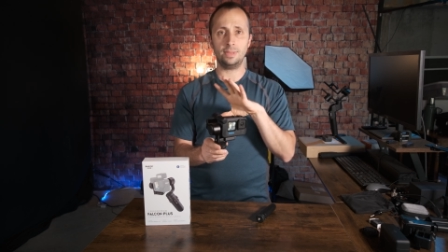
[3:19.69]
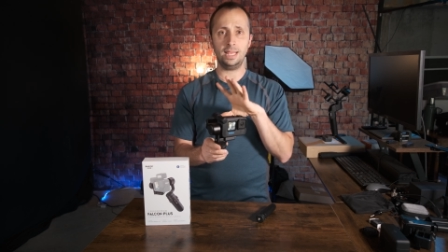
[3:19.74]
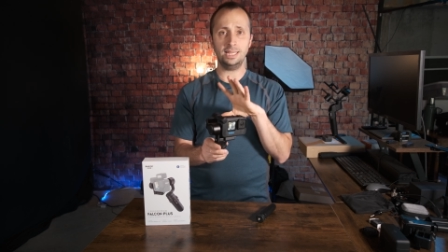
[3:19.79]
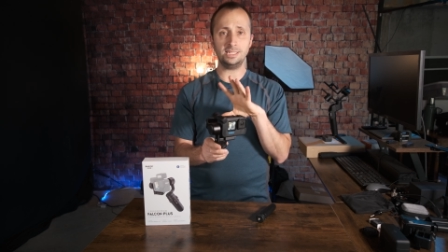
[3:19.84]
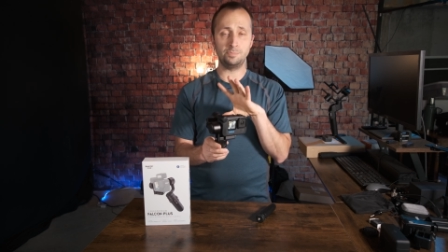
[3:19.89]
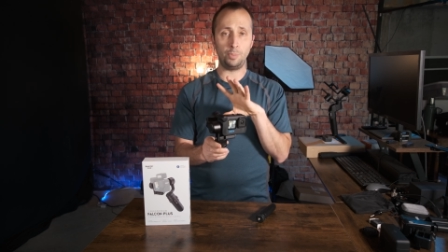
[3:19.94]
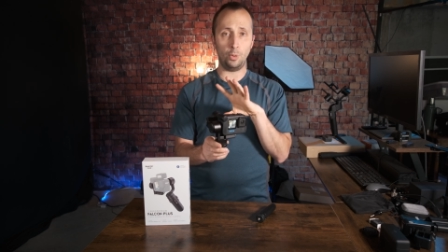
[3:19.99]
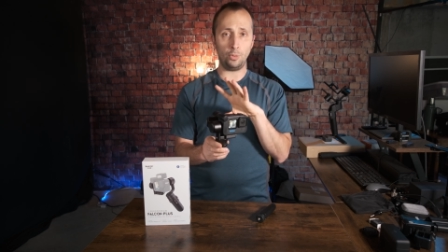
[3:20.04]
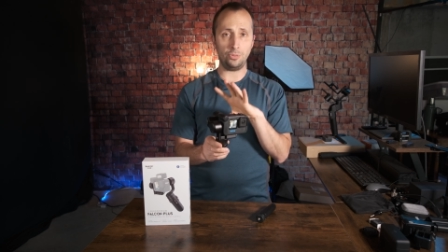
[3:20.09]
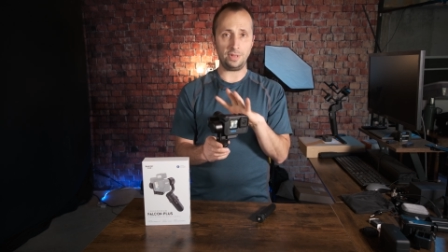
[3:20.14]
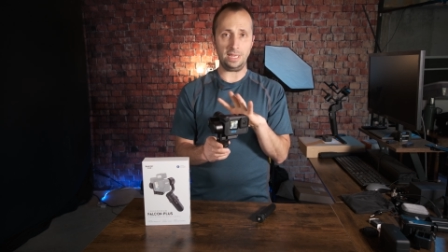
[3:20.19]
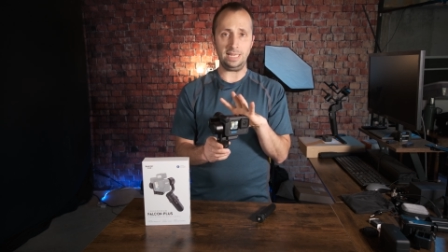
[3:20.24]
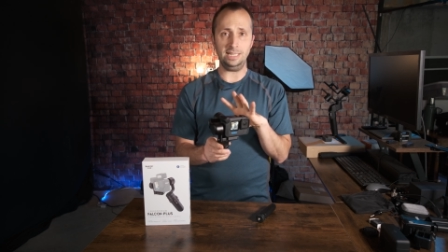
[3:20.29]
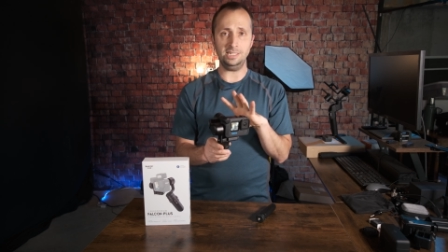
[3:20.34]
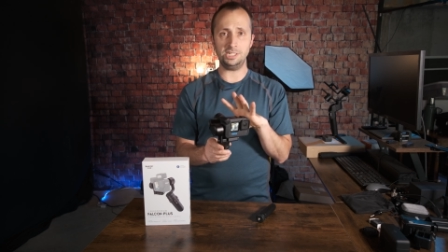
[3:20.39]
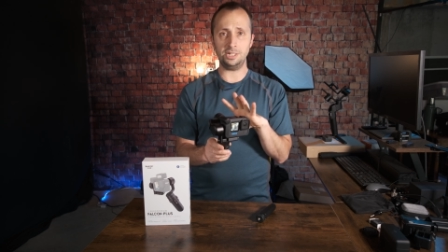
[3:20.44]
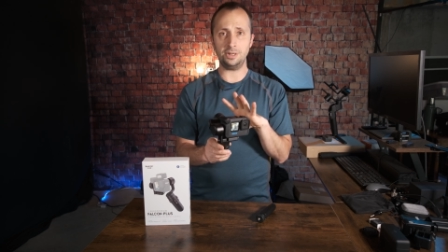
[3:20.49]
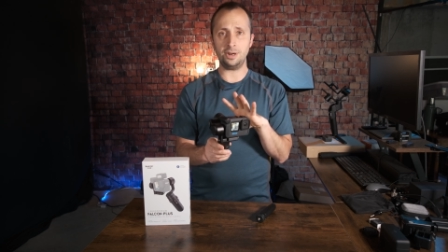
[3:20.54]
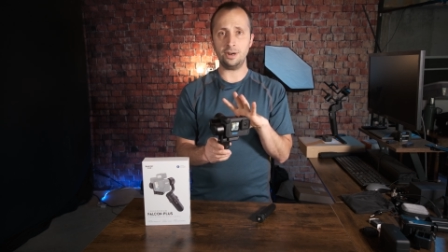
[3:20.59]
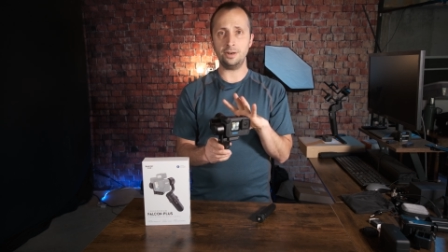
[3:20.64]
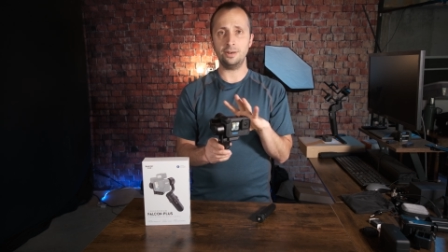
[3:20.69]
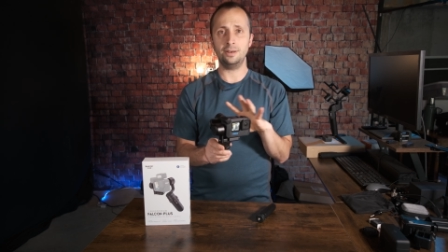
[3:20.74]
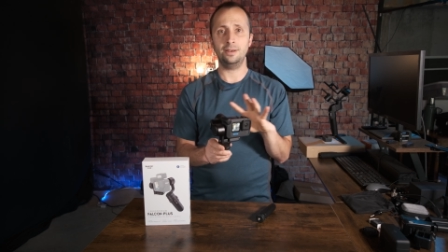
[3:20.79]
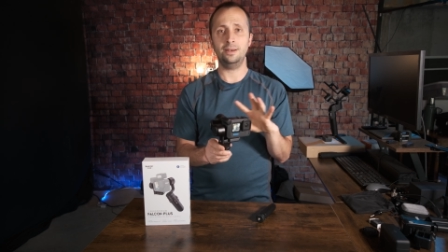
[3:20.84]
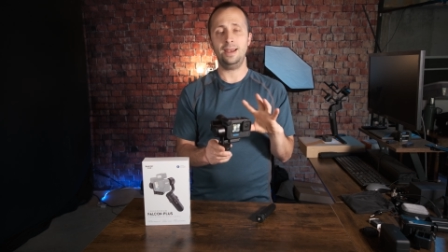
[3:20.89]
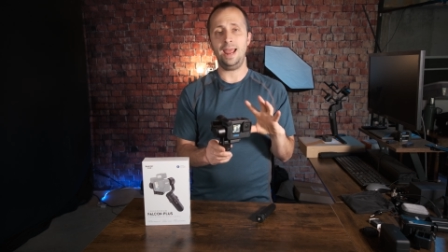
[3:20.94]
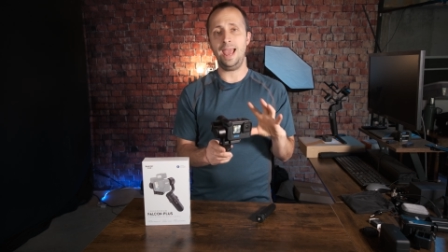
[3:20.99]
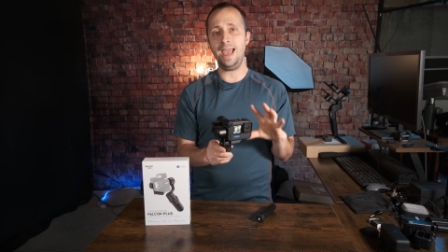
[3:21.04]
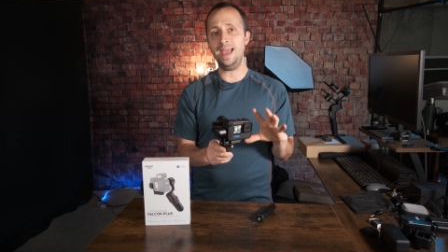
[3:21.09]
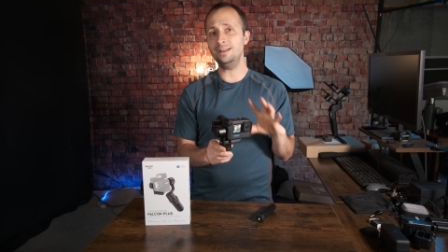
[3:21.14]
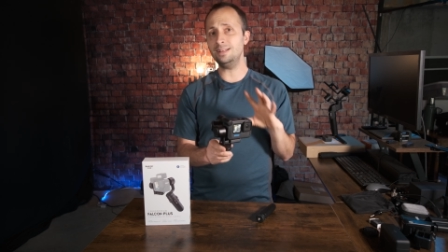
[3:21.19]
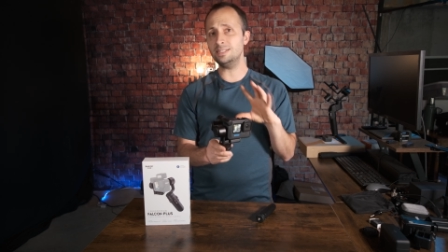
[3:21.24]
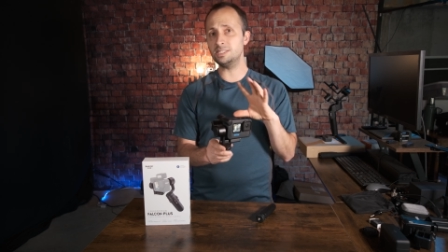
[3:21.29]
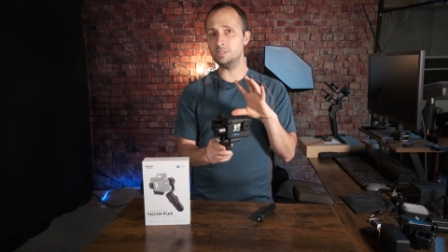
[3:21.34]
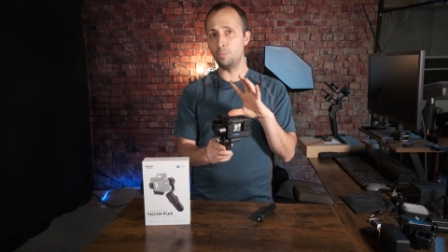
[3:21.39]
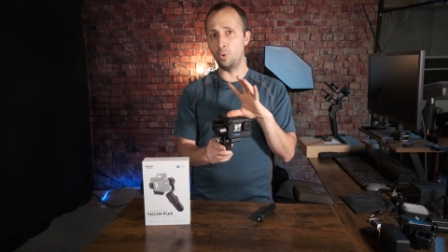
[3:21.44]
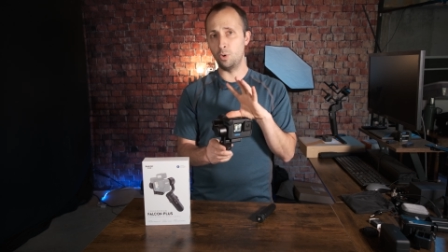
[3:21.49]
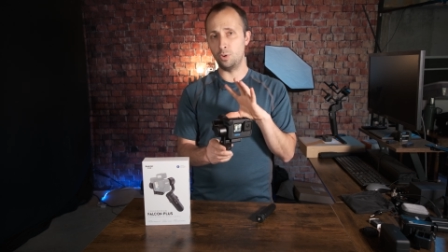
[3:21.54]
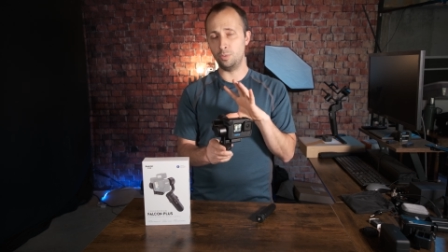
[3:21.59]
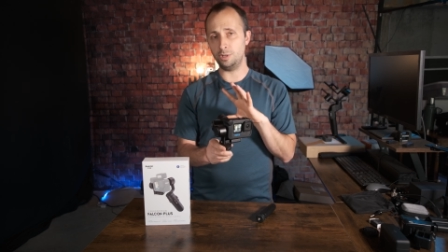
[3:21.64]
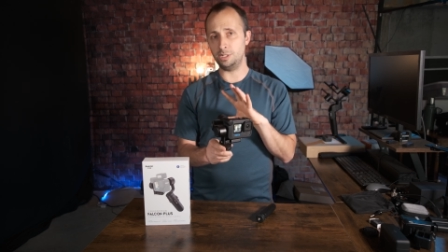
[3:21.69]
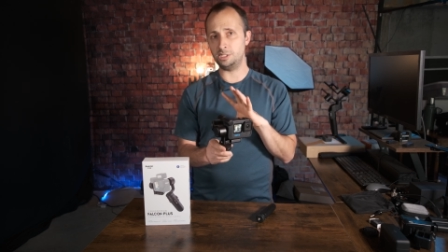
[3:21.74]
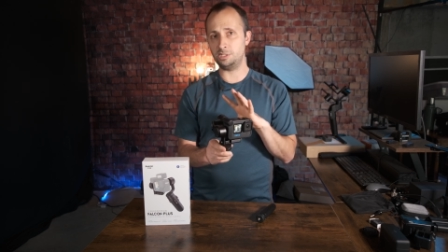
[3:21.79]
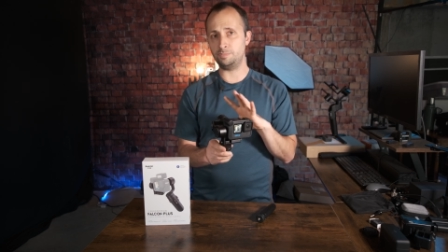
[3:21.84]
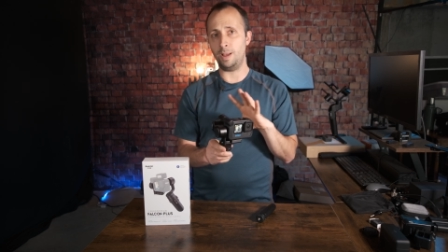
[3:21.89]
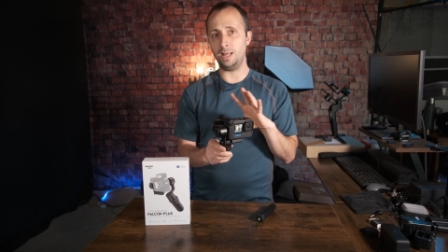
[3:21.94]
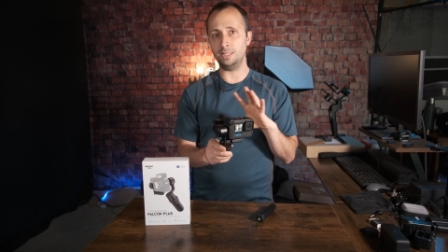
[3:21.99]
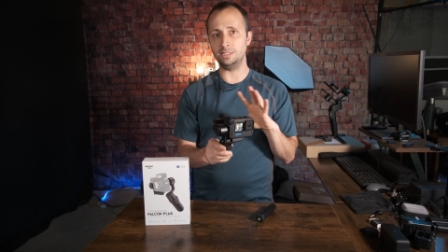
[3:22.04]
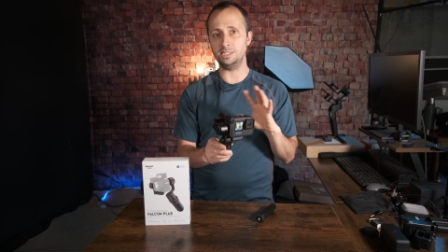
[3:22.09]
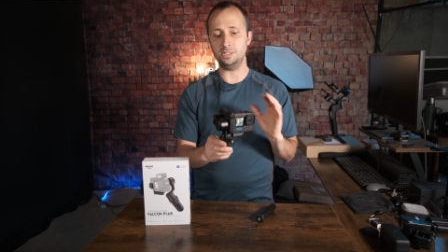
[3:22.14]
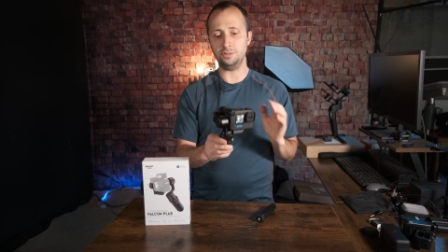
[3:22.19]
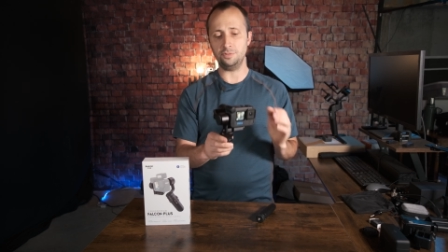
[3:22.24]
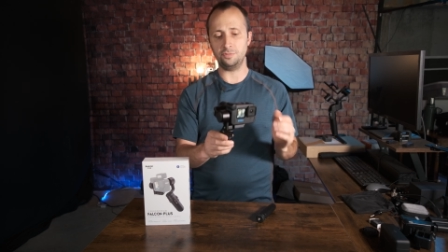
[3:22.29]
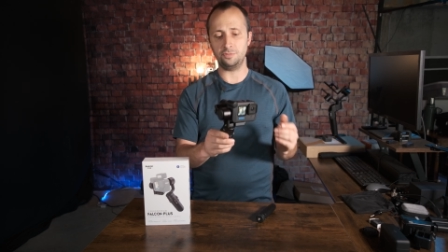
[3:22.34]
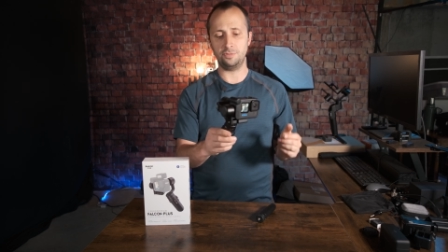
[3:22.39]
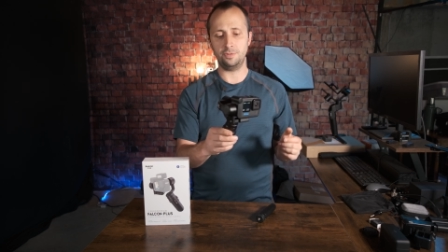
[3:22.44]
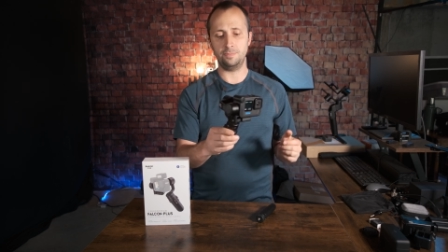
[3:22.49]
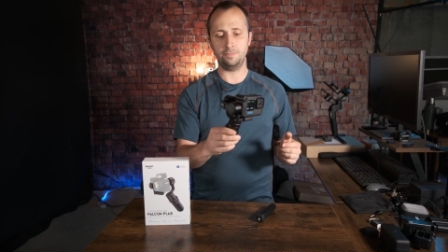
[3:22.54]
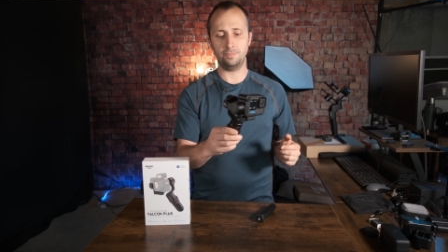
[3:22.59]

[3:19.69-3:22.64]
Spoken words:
is both easier and it's more responsive.